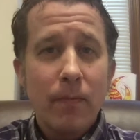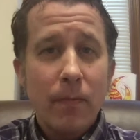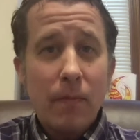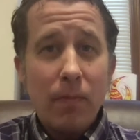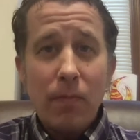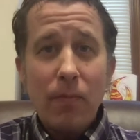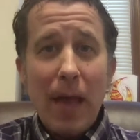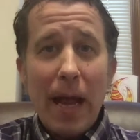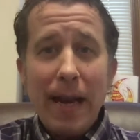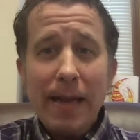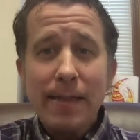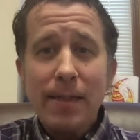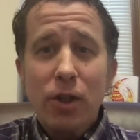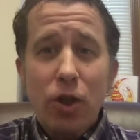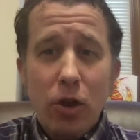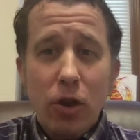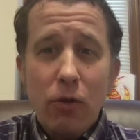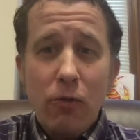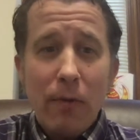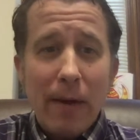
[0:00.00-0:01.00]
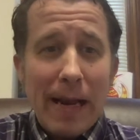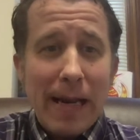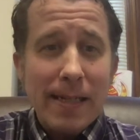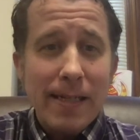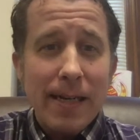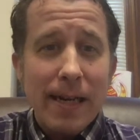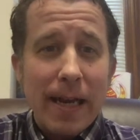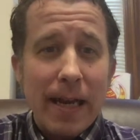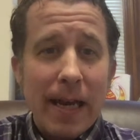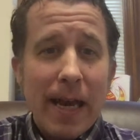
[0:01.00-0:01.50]
that isn't good
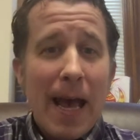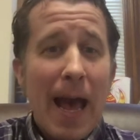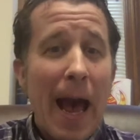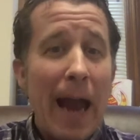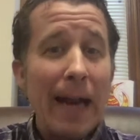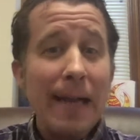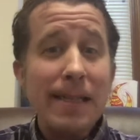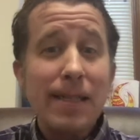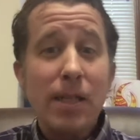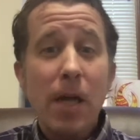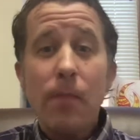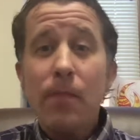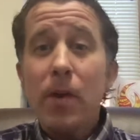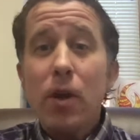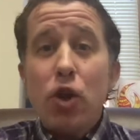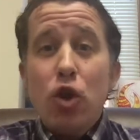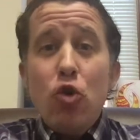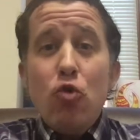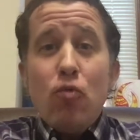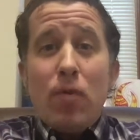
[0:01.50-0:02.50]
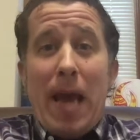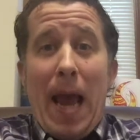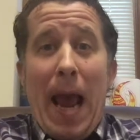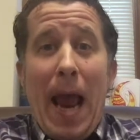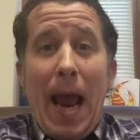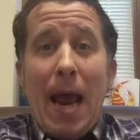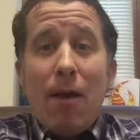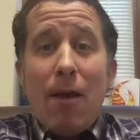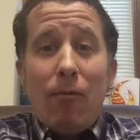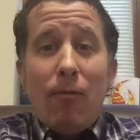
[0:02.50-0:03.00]
reasoning, and it's something you
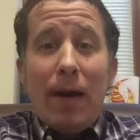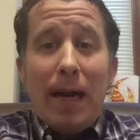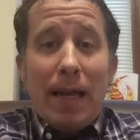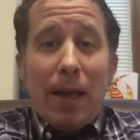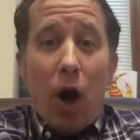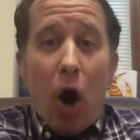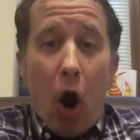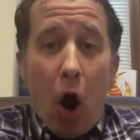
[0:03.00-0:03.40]
can't really